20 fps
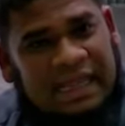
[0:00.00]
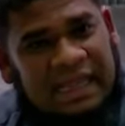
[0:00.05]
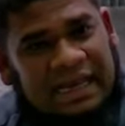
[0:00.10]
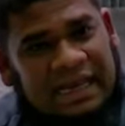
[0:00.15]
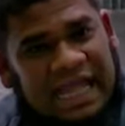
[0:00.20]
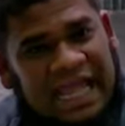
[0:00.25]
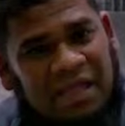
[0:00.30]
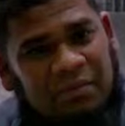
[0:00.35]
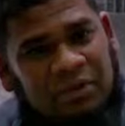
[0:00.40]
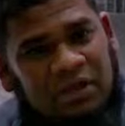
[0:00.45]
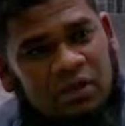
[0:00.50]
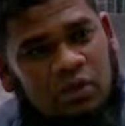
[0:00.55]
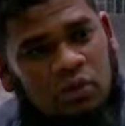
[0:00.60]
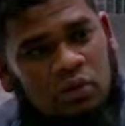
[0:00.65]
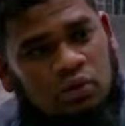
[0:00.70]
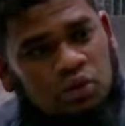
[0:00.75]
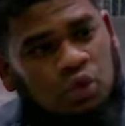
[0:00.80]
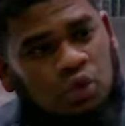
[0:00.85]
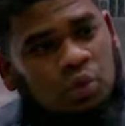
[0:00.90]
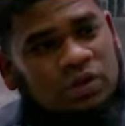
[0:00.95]
Can I
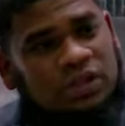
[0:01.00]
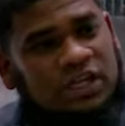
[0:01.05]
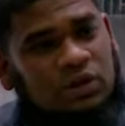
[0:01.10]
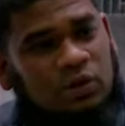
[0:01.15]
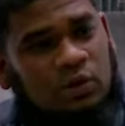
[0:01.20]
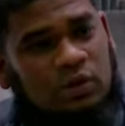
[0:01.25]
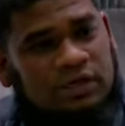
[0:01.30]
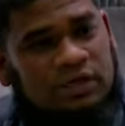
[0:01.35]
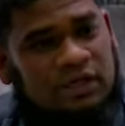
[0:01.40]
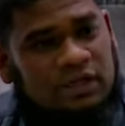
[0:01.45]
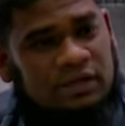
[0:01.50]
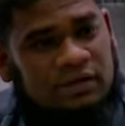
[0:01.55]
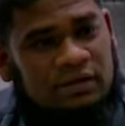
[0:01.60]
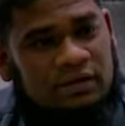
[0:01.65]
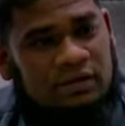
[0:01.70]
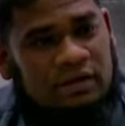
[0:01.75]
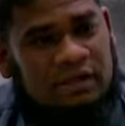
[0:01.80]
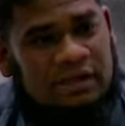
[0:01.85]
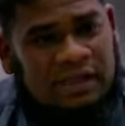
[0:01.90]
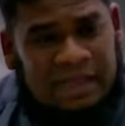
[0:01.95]
make wudu with that water?
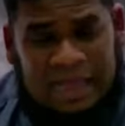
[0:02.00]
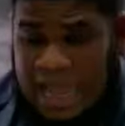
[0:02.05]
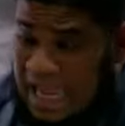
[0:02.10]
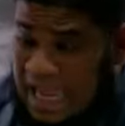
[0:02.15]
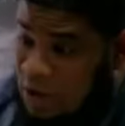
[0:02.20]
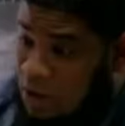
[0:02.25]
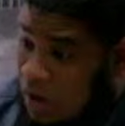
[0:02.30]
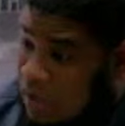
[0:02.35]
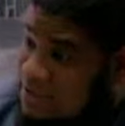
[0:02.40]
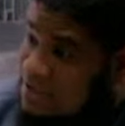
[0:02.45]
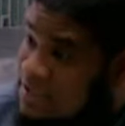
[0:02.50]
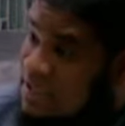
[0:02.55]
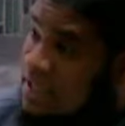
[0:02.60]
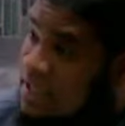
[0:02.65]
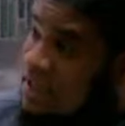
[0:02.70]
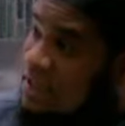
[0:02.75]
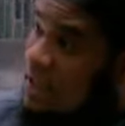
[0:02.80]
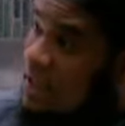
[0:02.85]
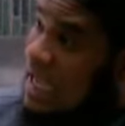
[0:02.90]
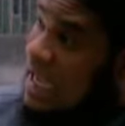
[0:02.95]
I can't
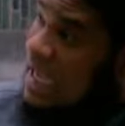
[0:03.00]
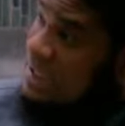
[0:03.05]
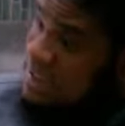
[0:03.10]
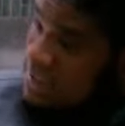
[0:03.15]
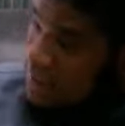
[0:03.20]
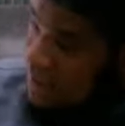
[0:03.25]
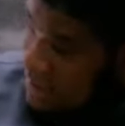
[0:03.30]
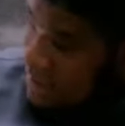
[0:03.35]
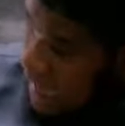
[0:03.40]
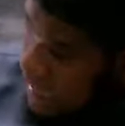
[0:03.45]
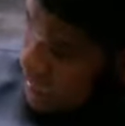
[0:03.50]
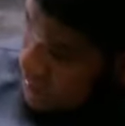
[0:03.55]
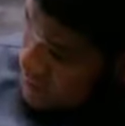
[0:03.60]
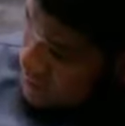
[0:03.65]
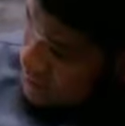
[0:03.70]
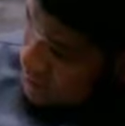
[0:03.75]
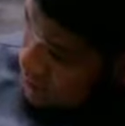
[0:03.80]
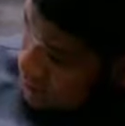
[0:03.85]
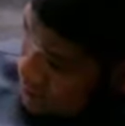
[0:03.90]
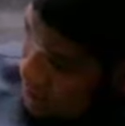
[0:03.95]
see that. I see the
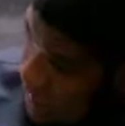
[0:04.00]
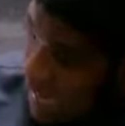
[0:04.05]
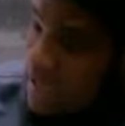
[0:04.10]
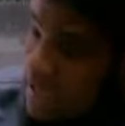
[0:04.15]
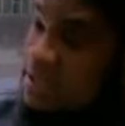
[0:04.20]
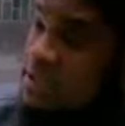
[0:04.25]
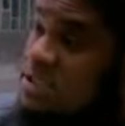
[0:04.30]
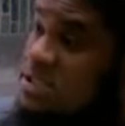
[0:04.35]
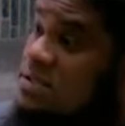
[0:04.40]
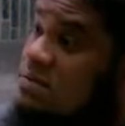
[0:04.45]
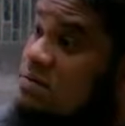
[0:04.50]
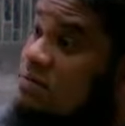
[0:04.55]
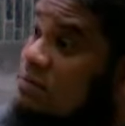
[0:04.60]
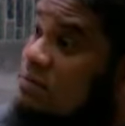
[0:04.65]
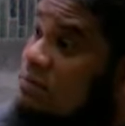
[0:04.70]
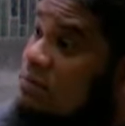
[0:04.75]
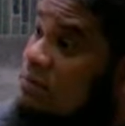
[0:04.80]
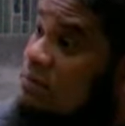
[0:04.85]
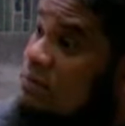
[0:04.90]
color is still nice.